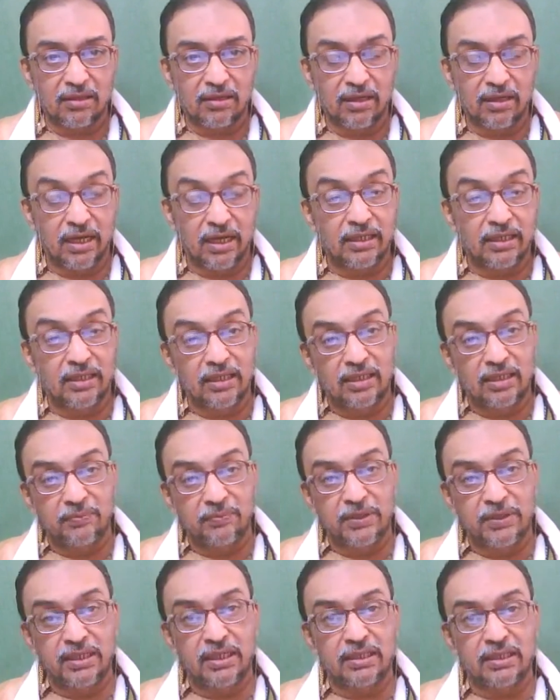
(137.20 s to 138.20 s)
and they
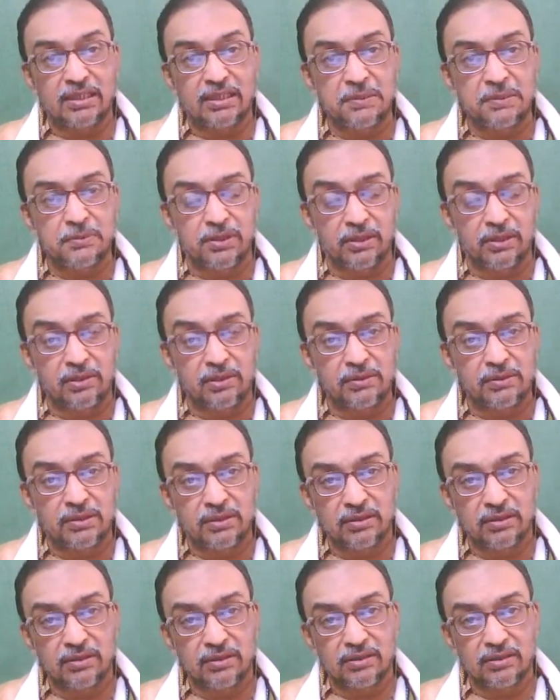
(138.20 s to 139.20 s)
defended
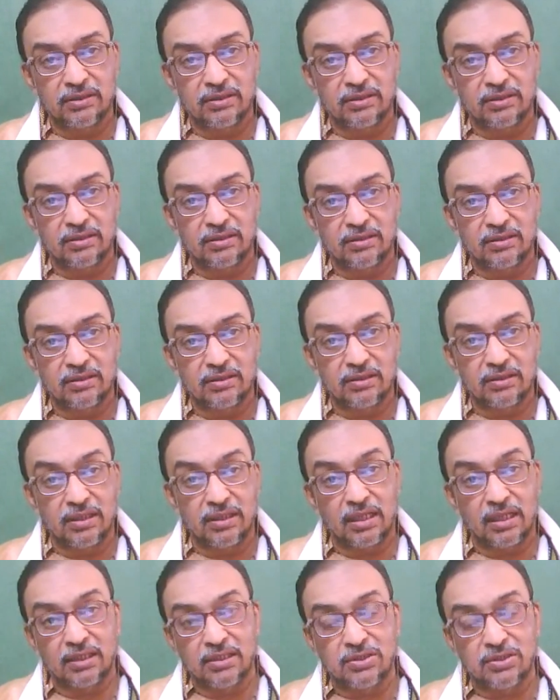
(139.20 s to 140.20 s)
themselves
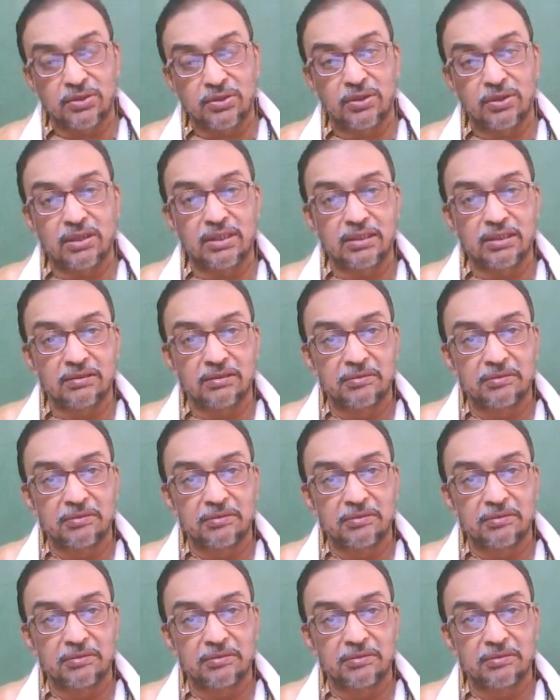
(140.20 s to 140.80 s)
rather strongly.